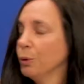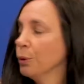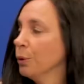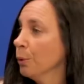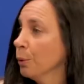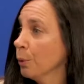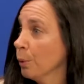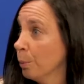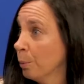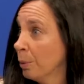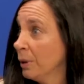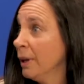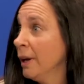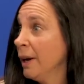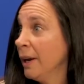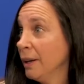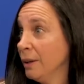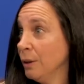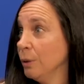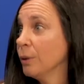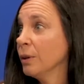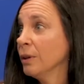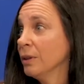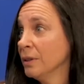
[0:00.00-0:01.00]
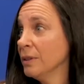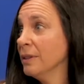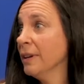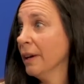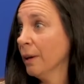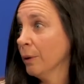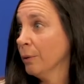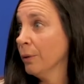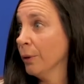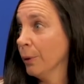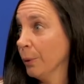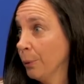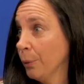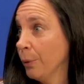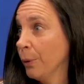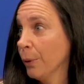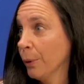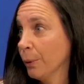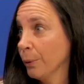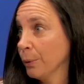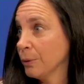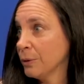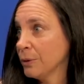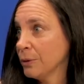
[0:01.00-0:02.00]
Google Play, you can download
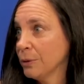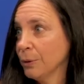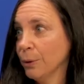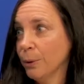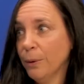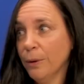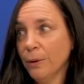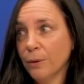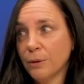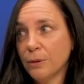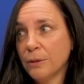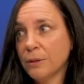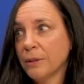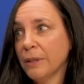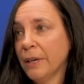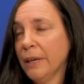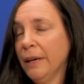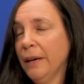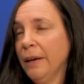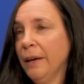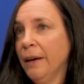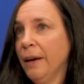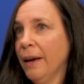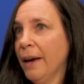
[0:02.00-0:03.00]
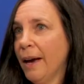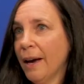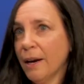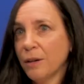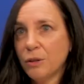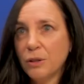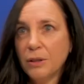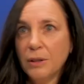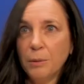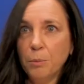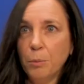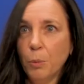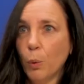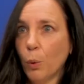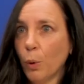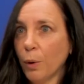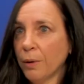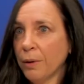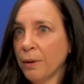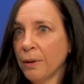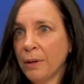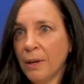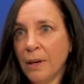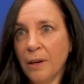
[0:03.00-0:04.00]
those. So hmm. there's actually more
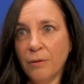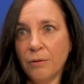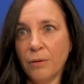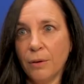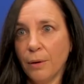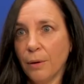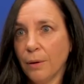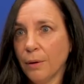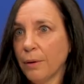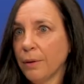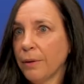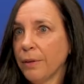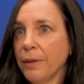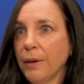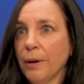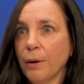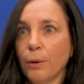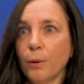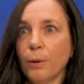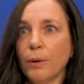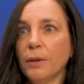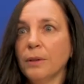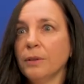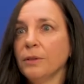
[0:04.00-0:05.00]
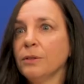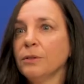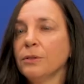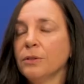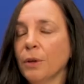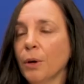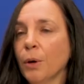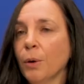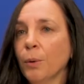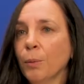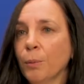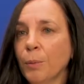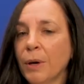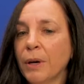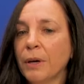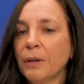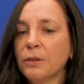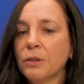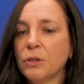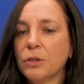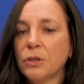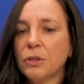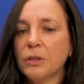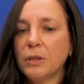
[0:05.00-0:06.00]
than ever, there is so
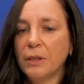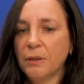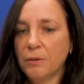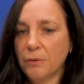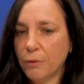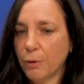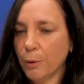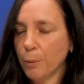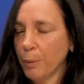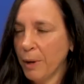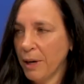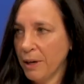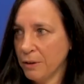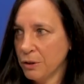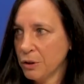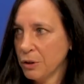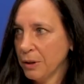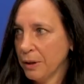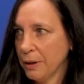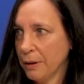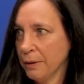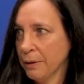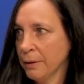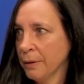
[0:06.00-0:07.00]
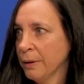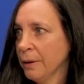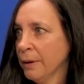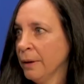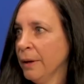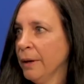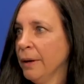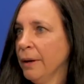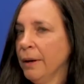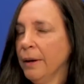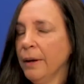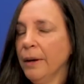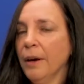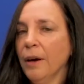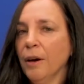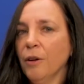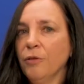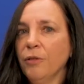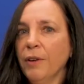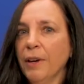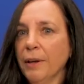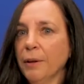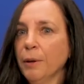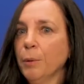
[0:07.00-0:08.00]
much information
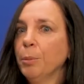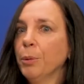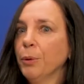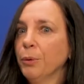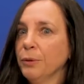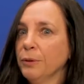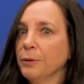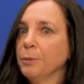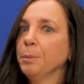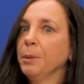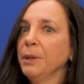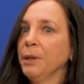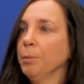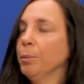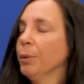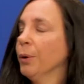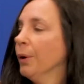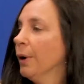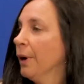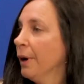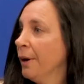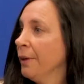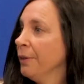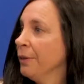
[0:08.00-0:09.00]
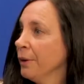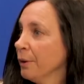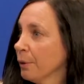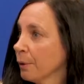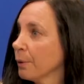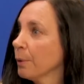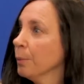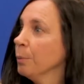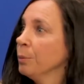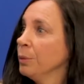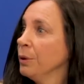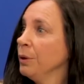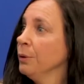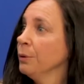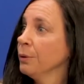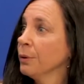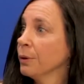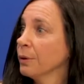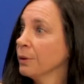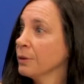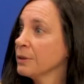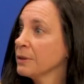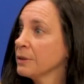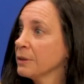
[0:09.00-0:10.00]
available to people on their
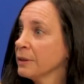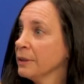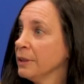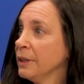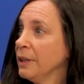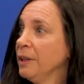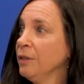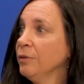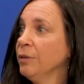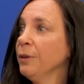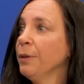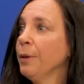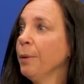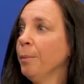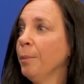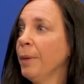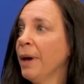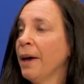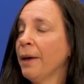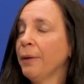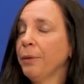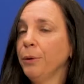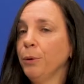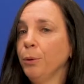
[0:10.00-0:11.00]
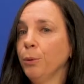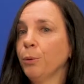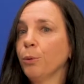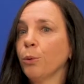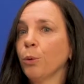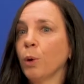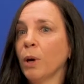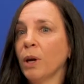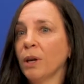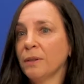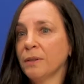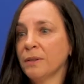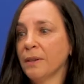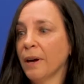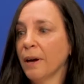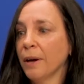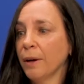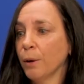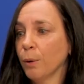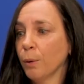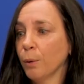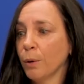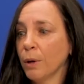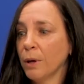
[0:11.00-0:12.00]
computers. Even the Matthew Grant
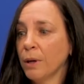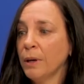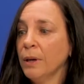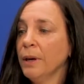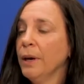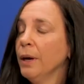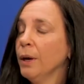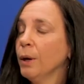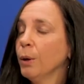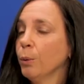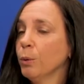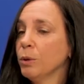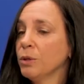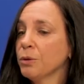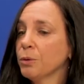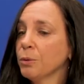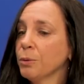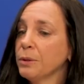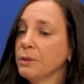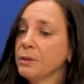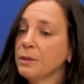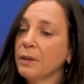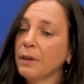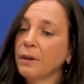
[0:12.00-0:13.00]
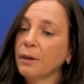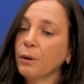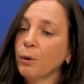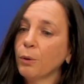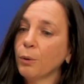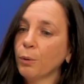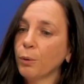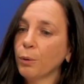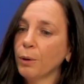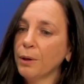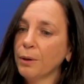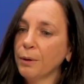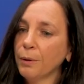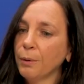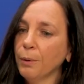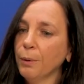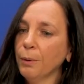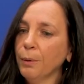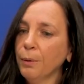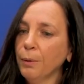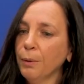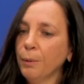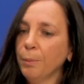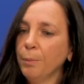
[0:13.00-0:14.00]
diary, which was a
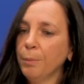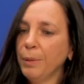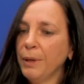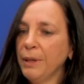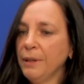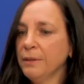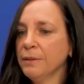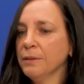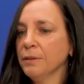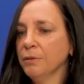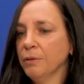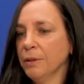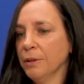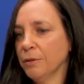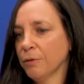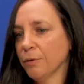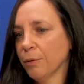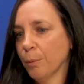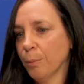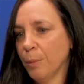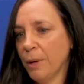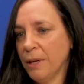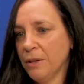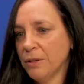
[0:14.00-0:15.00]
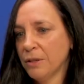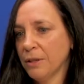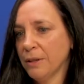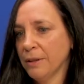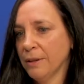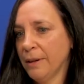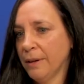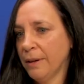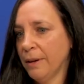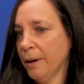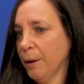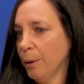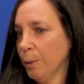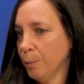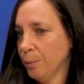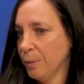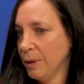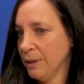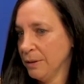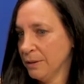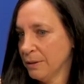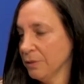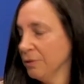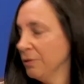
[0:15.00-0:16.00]
critical piece of information that helped
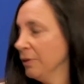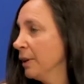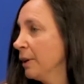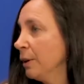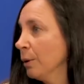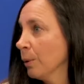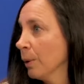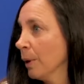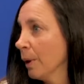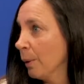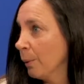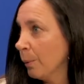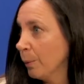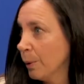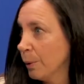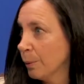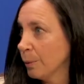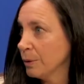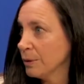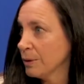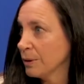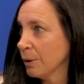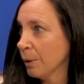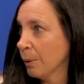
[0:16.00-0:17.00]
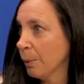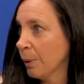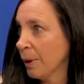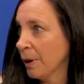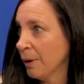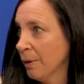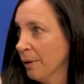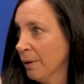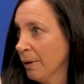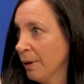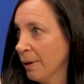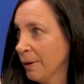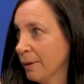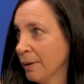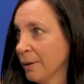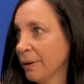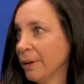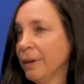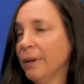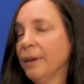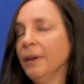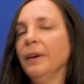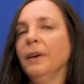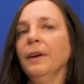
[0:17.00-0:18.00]
me to figure out what was going on,
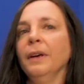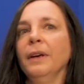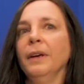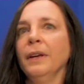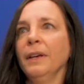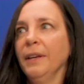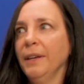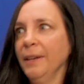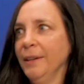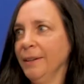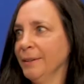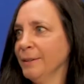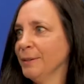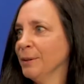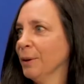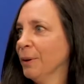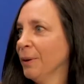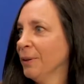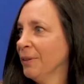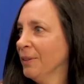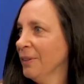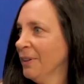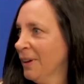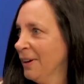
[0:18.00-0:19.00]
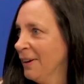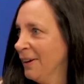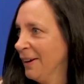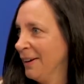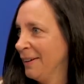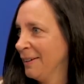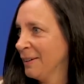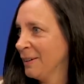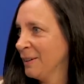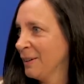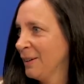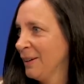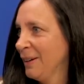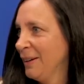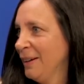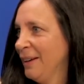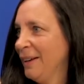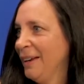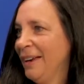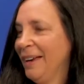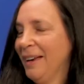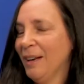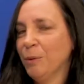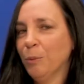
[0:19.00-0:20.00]
is online
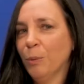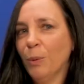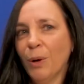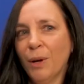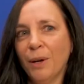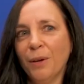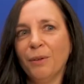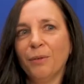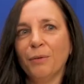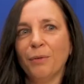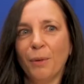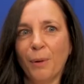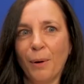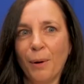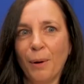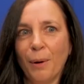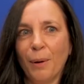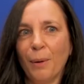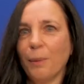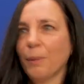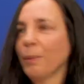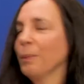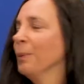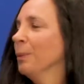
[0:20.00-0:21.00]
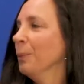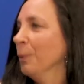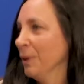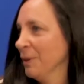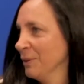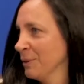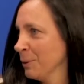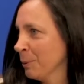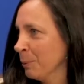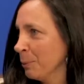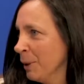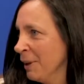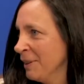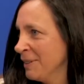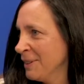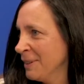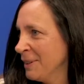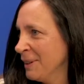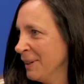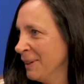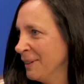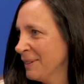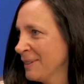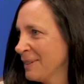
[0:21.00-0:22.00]
and one of our Windsor
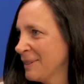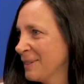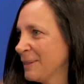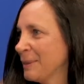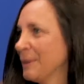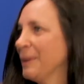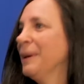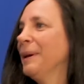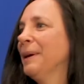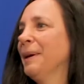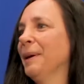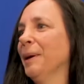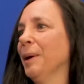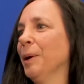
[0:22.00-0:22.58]
residents mm.